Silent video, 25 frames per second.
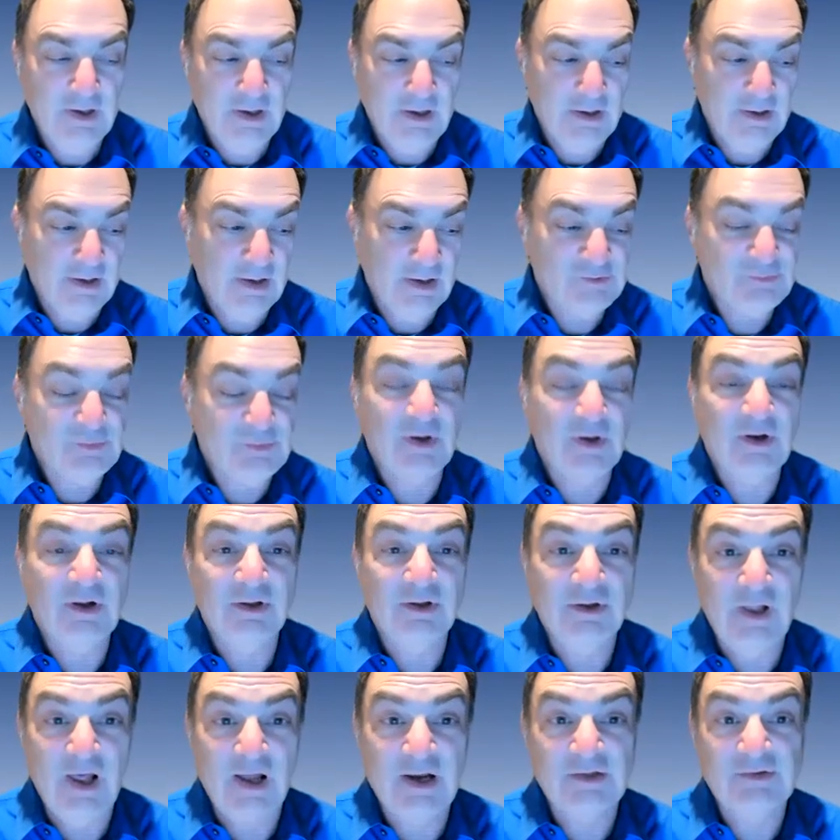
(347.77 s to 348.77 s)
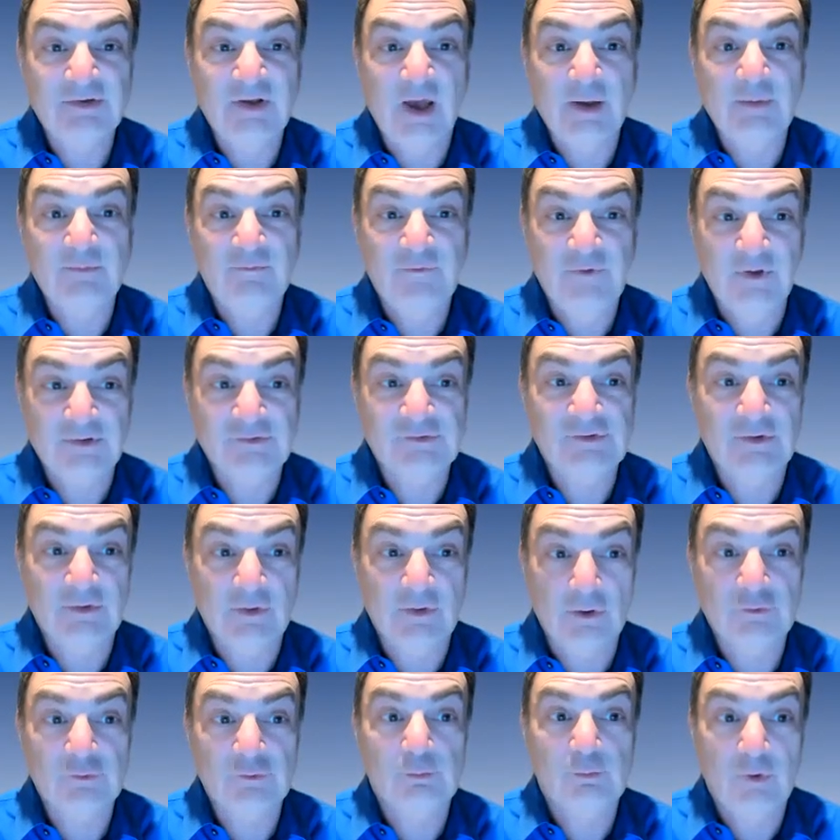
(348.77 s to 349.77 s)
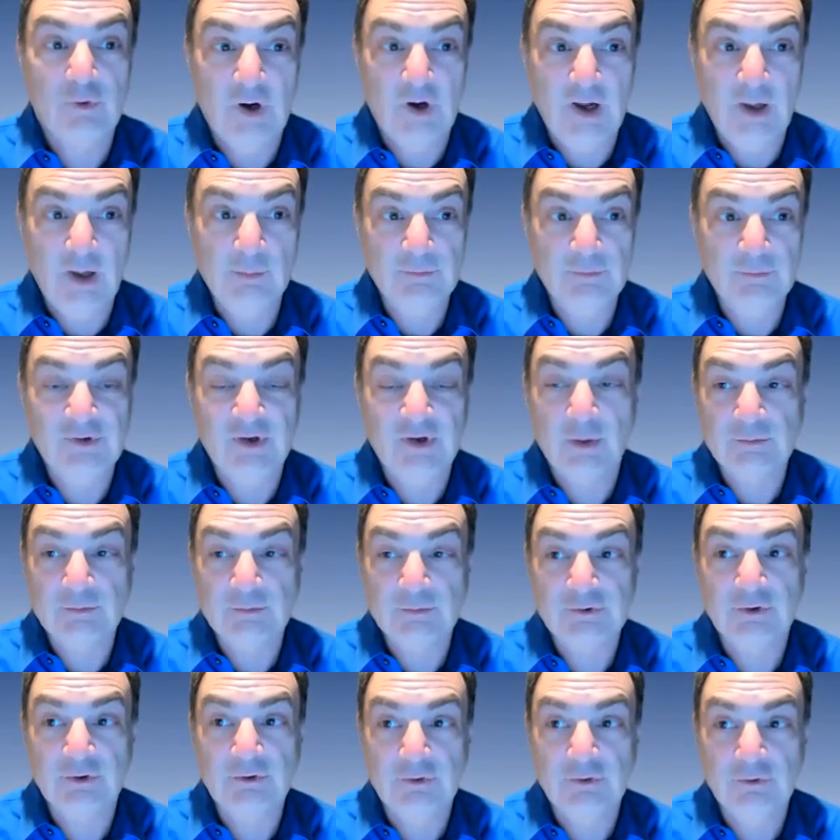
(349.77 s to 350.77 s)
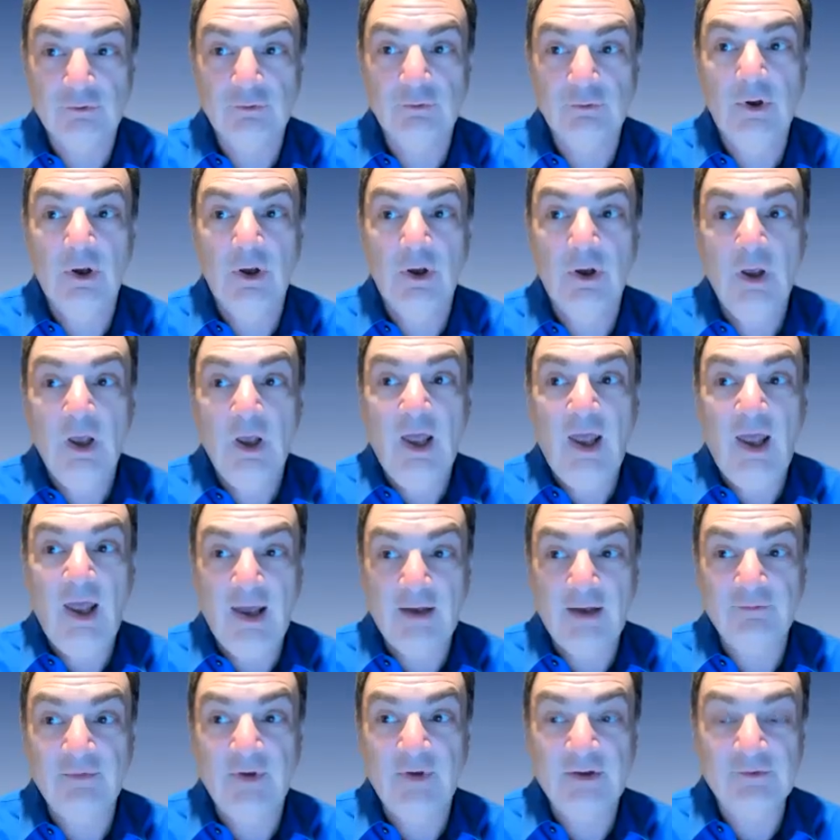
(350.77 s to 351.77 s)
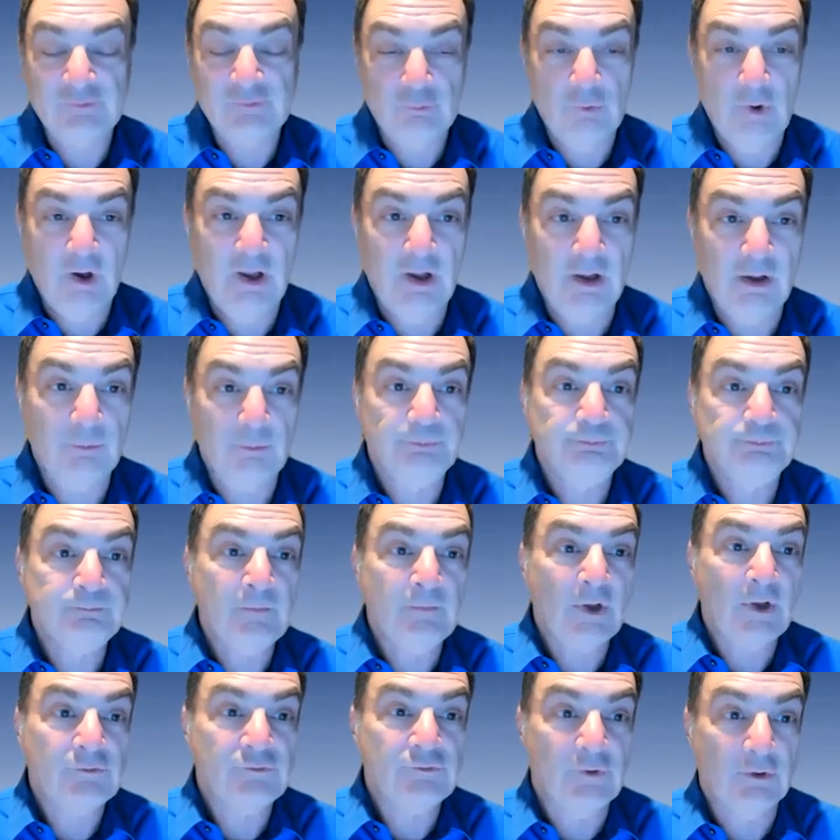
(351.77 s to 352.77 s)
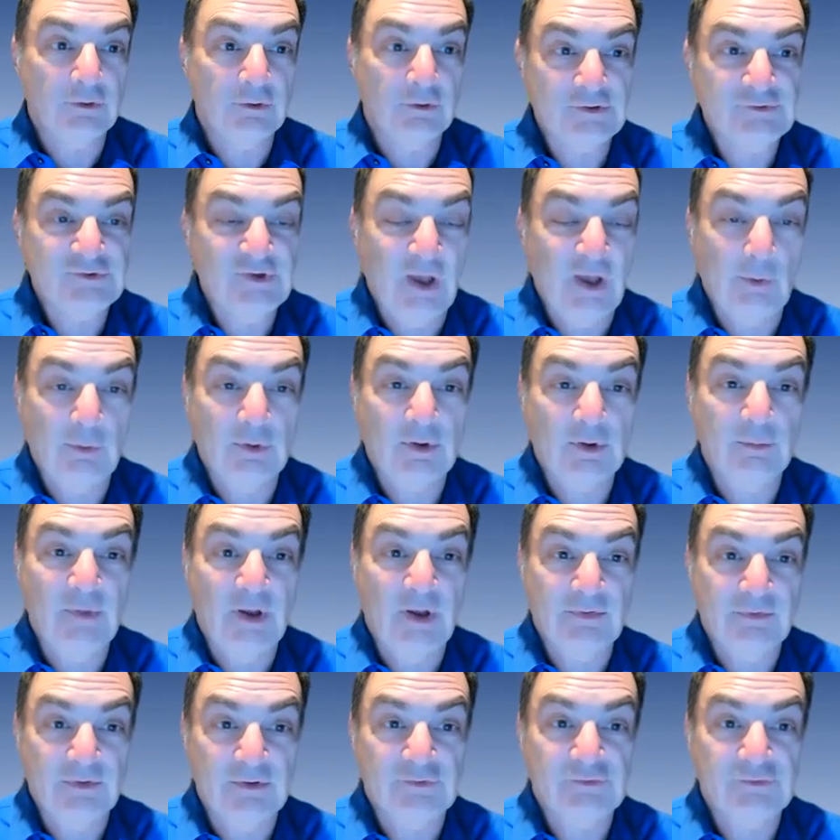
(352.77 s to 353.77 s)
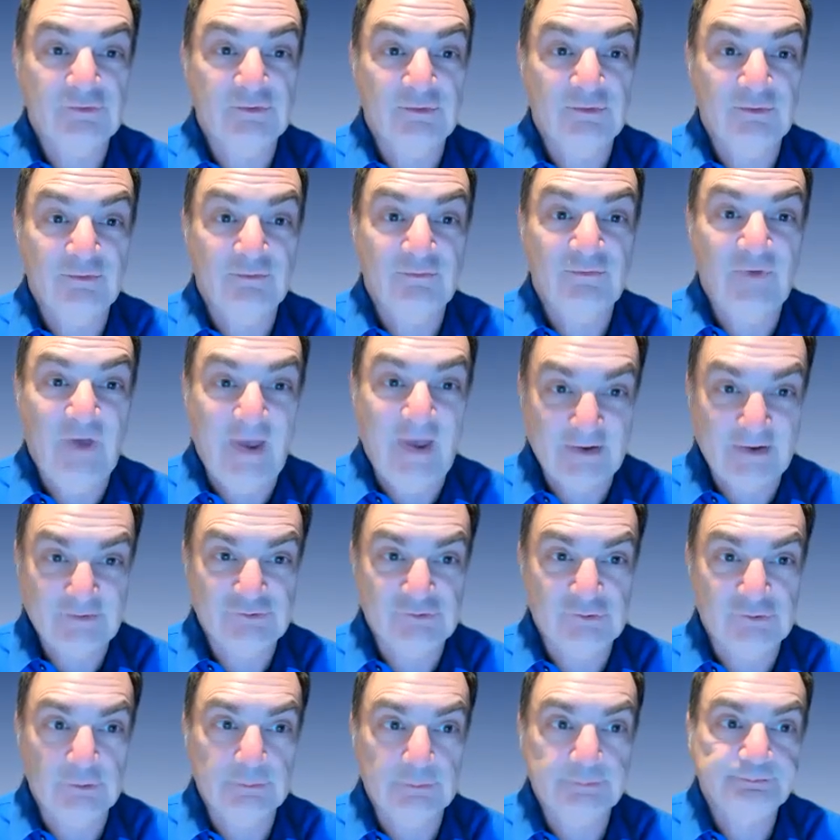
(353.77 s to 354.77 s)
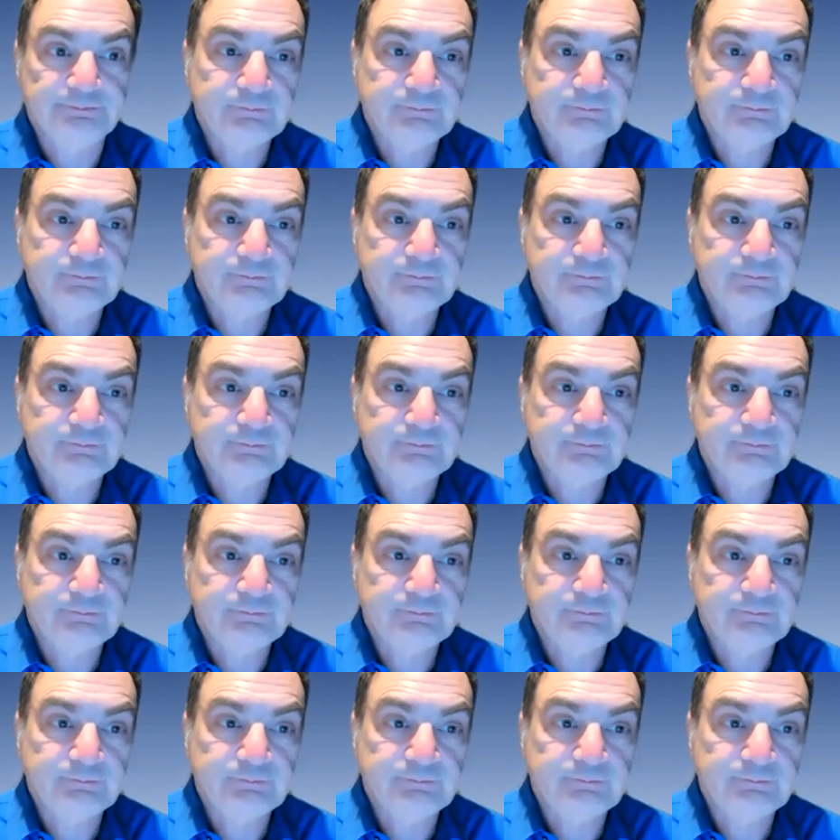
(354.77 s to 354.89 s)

And I spend a lot of time fixing those problems, and I'm sure you have as well. So let's see how we can make this faster.